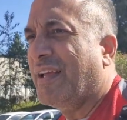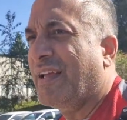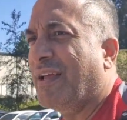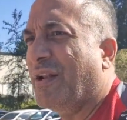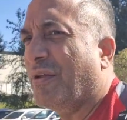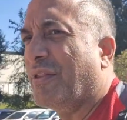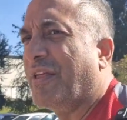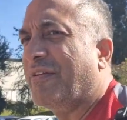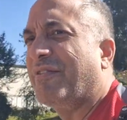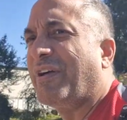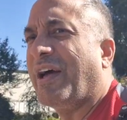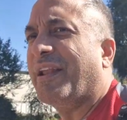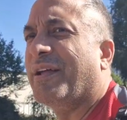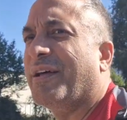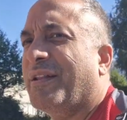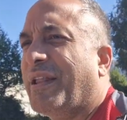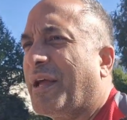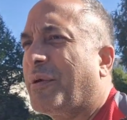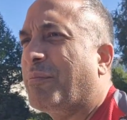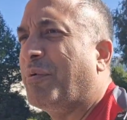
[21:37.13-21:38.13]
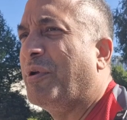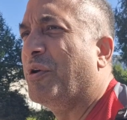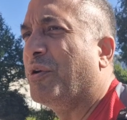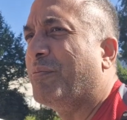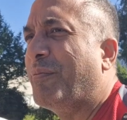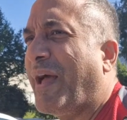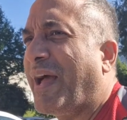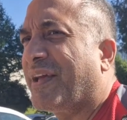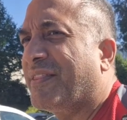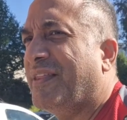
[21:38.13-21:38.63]
You know, they've got to like peel
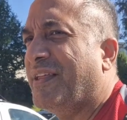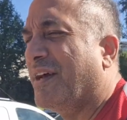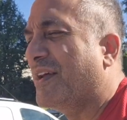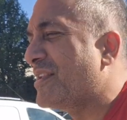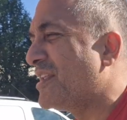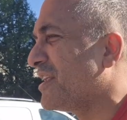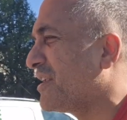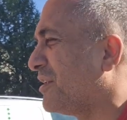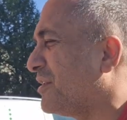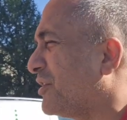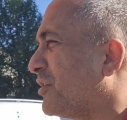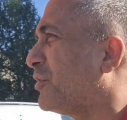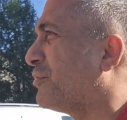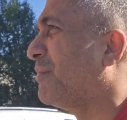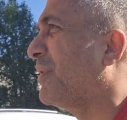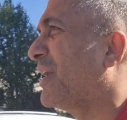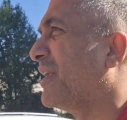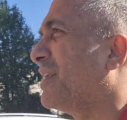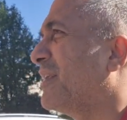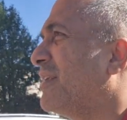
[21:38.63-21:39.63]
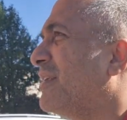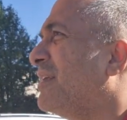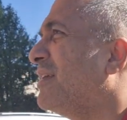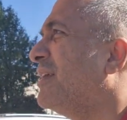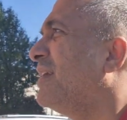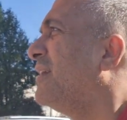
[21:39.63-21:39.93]
back the onion a little bit and